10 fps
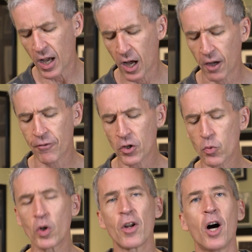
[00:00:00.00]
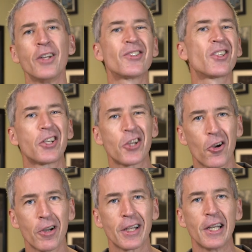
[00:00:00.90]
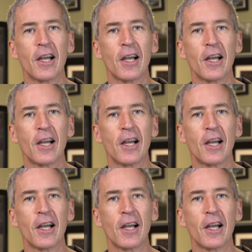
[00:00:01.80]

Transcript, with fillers: Uh, first one on security.